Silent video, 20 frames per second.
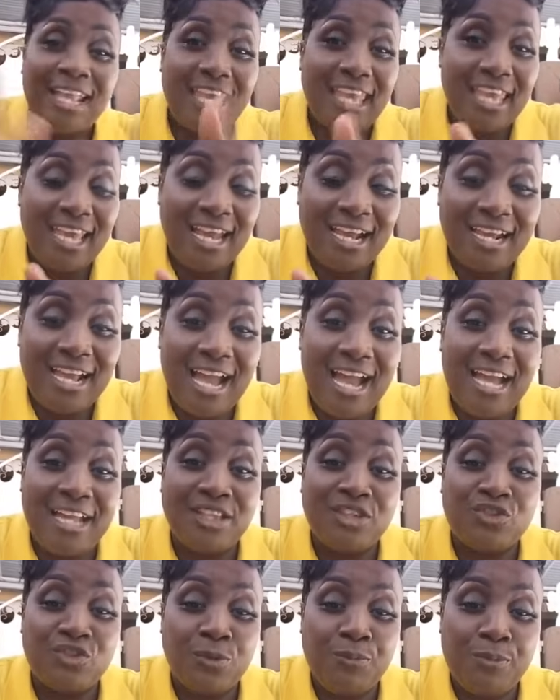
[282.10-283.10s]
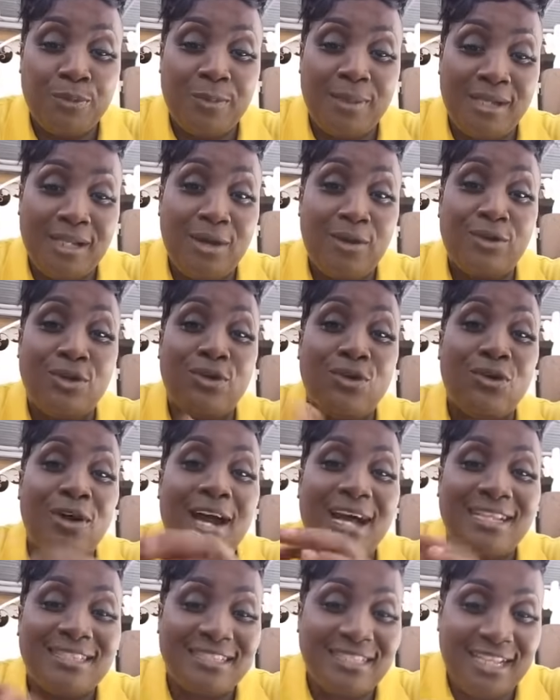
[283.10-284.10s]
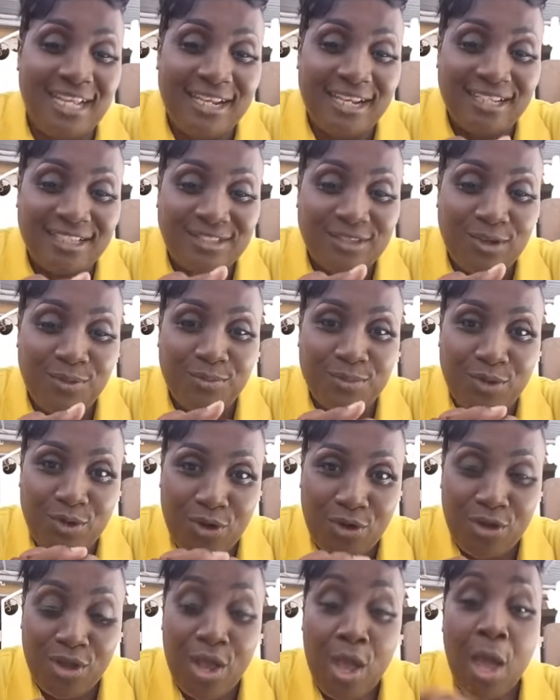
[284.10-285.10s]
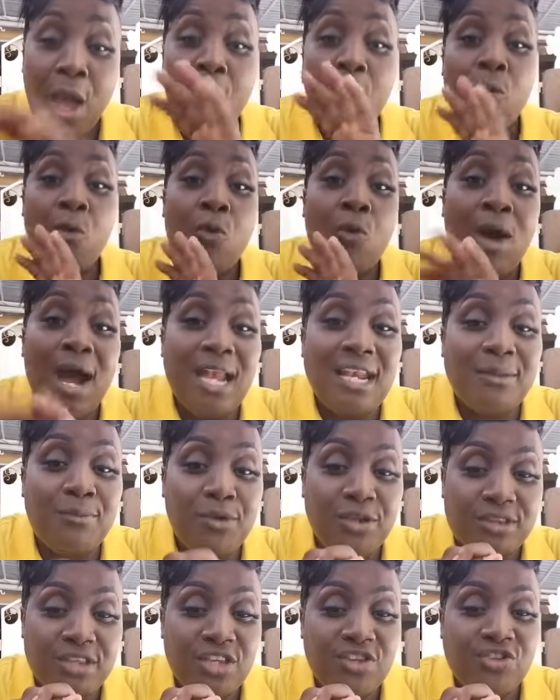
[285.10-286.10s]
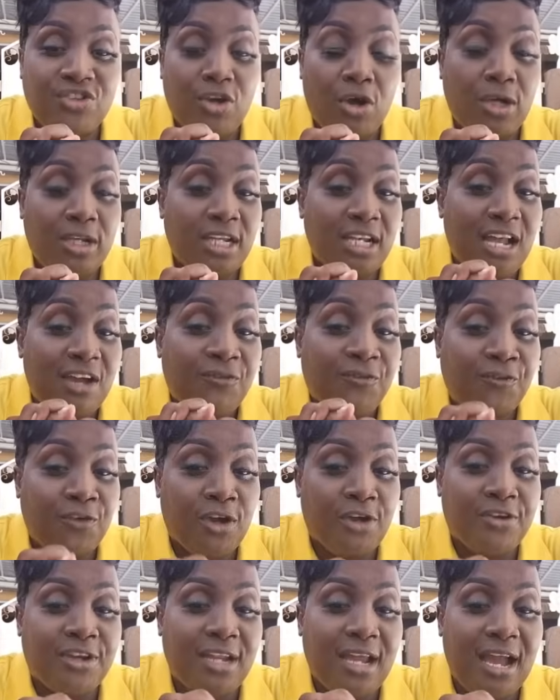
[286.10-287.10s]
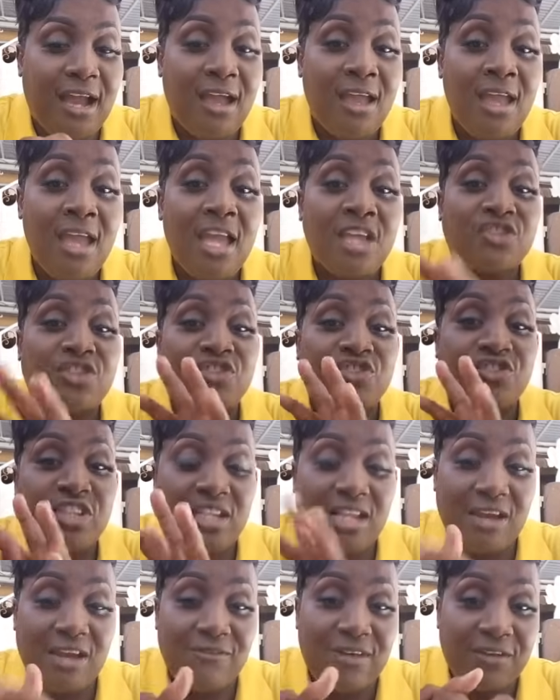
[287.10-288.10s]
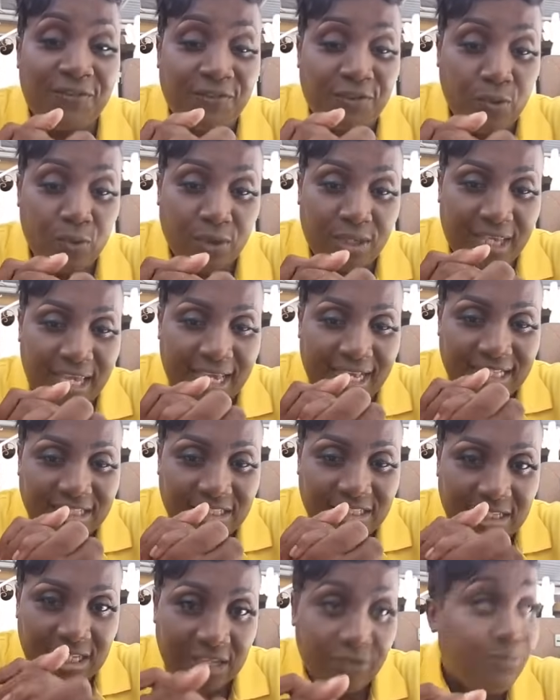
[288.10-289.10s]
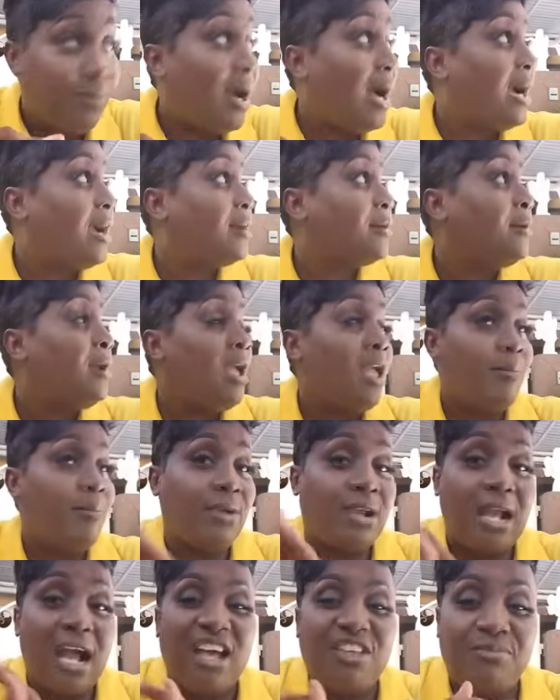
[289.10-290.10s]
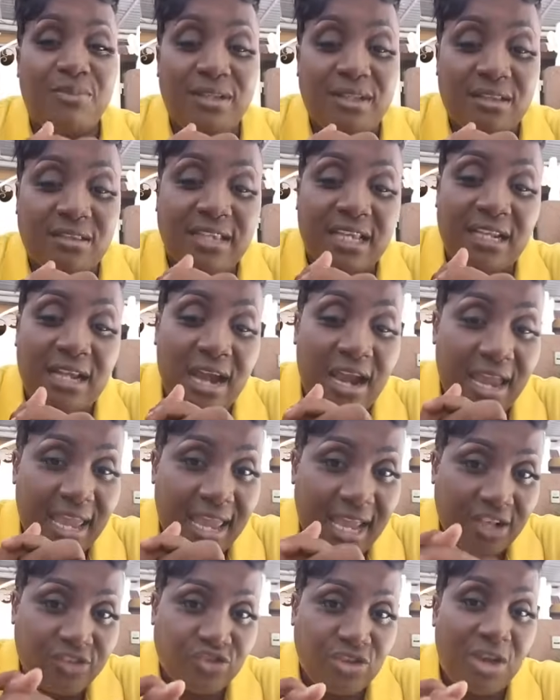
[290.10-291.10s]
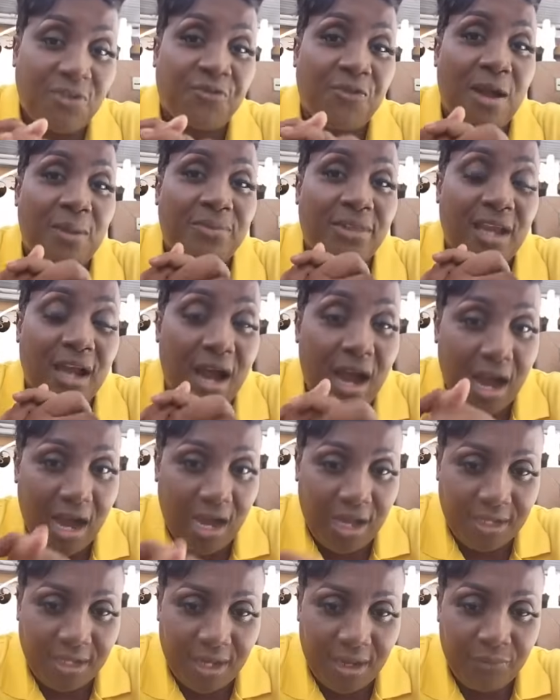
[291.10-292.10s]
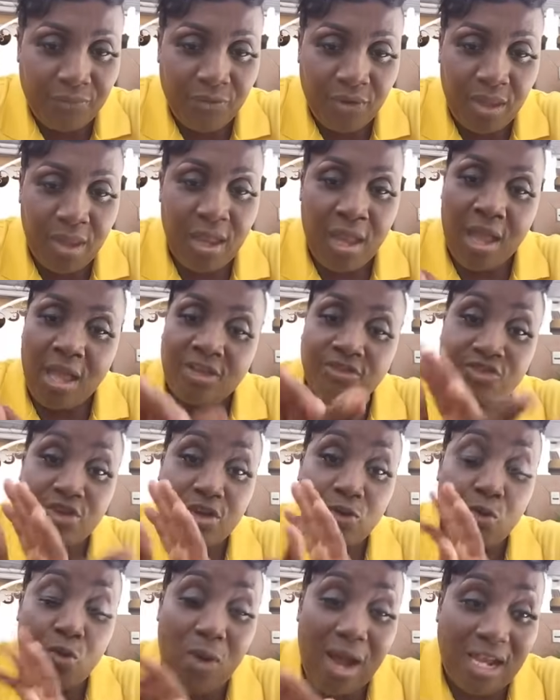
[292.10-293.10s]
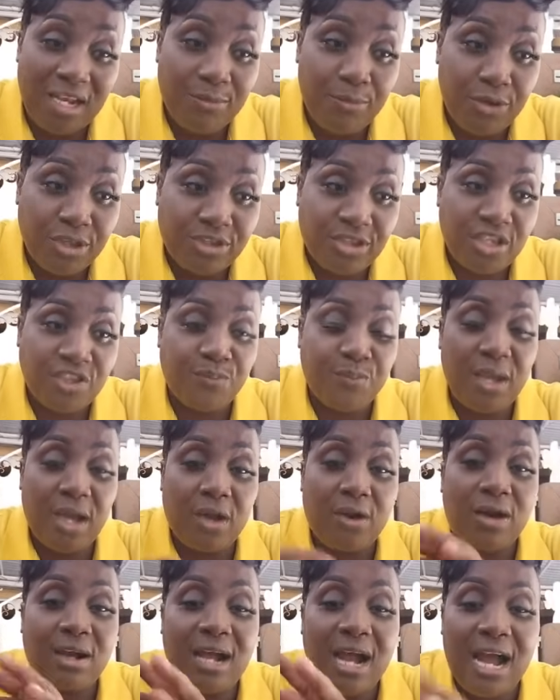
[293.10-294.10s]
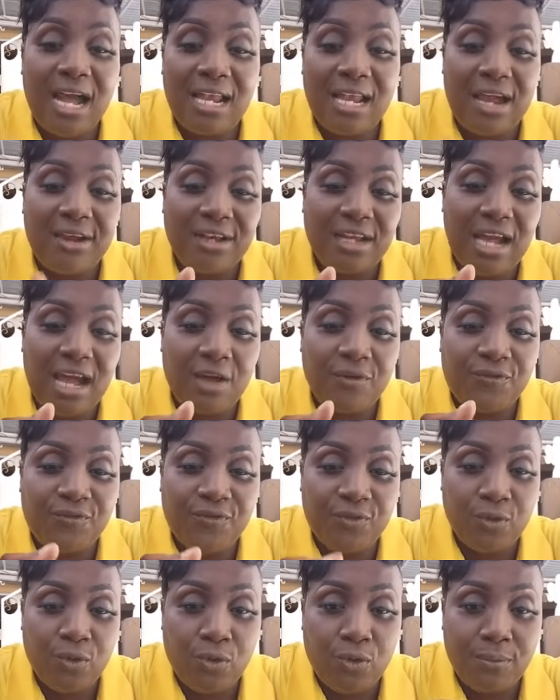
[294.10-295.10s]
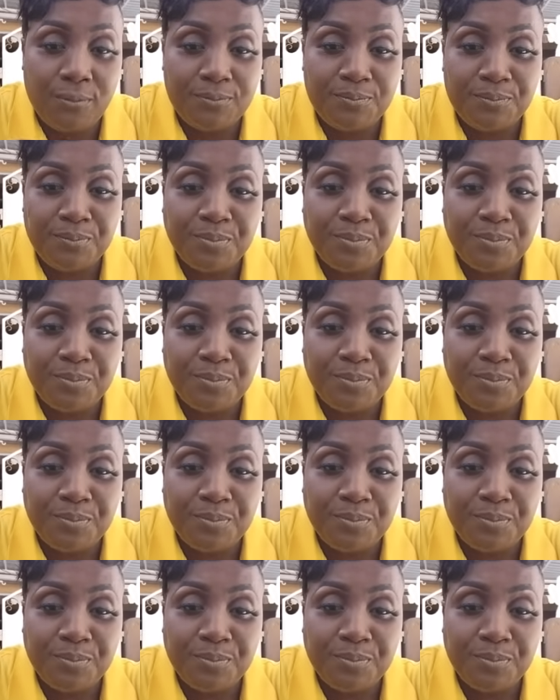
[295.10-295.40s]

Cake and triple ben. I don't know Auntie Donna something go. Wally British down in Florida. She still have a few cakes leave back because we did send her extra from the order. So Wally British, me I go call her in a few.